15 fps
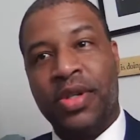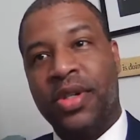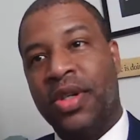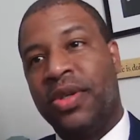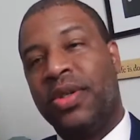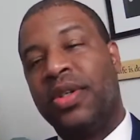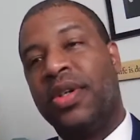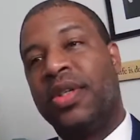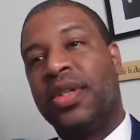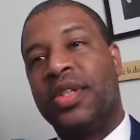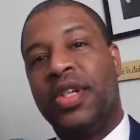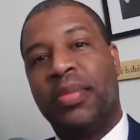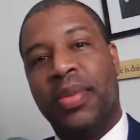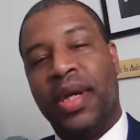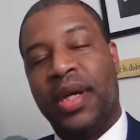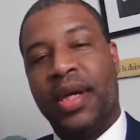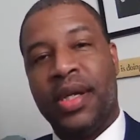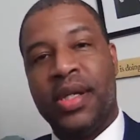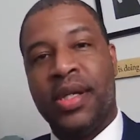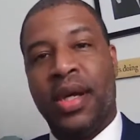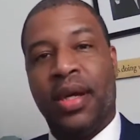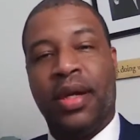So you could go to
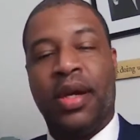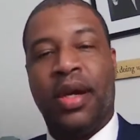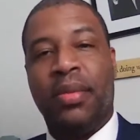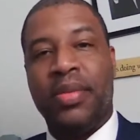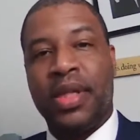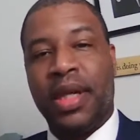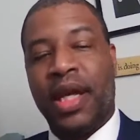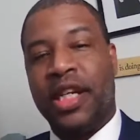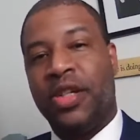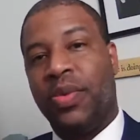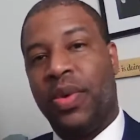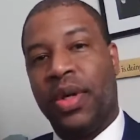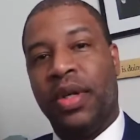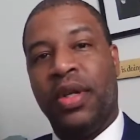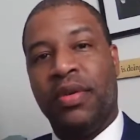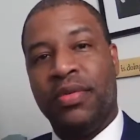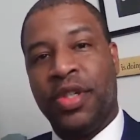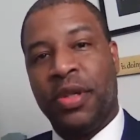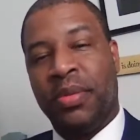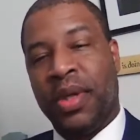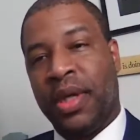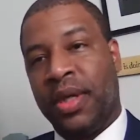
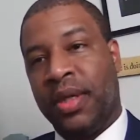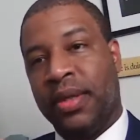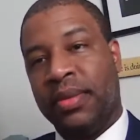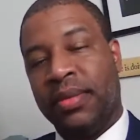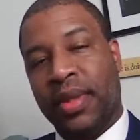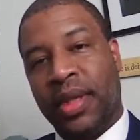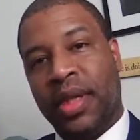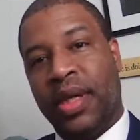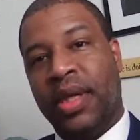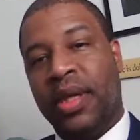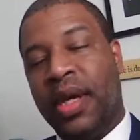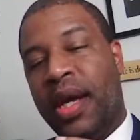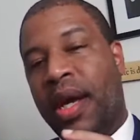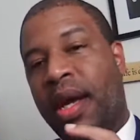jamaicans.com/OneLoveJamaica, and then